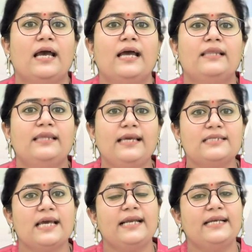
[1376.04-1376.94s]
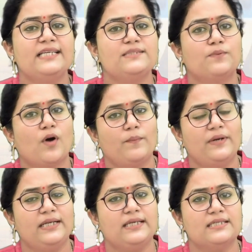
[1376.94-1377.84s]
These heritage
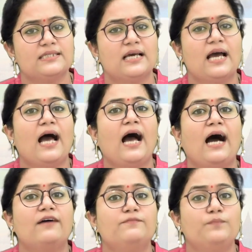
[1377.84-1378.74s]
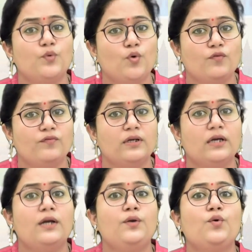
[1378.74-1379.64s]
properties have proved
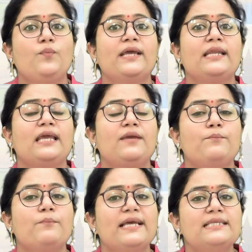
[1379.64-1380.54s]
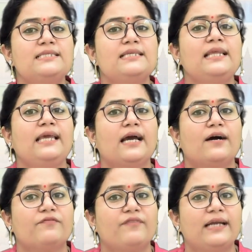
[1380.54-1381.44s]
to be an immensely
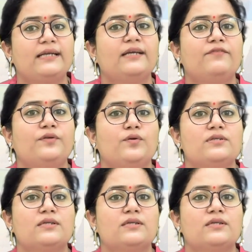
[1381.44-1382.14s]
effective tourism